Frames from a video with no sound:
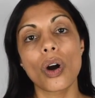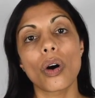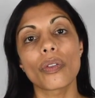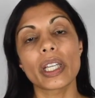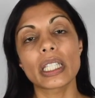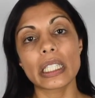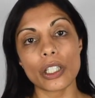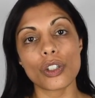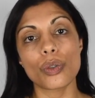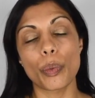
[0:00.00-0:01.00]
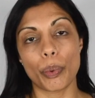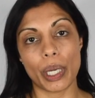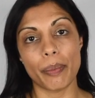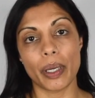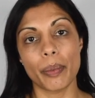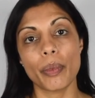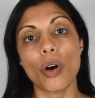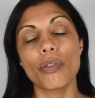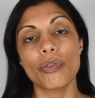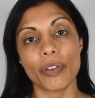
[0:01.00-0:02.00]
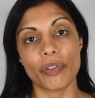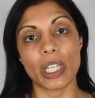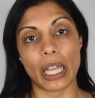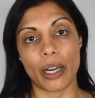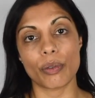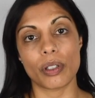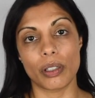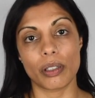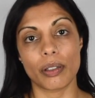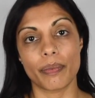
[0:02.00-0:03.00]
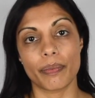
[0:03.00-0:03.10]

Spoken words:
on the additional premium of £50,000.